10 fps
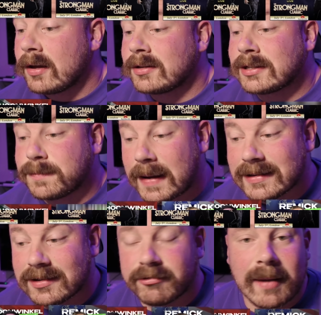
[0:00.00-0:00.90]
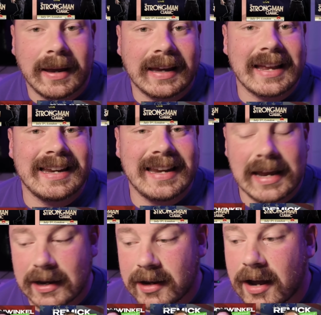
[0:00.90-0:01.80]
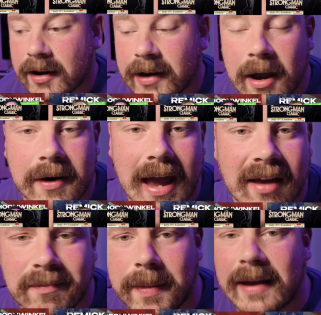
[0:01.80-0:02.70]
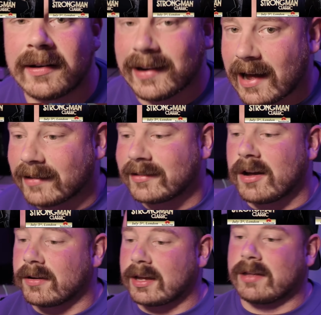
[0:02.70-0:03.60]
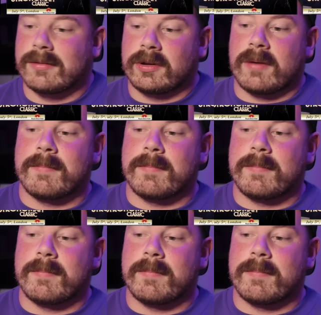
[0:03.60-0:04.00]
Spencer Remick, Nick Guardione, and Ben Glasscock. And then we've got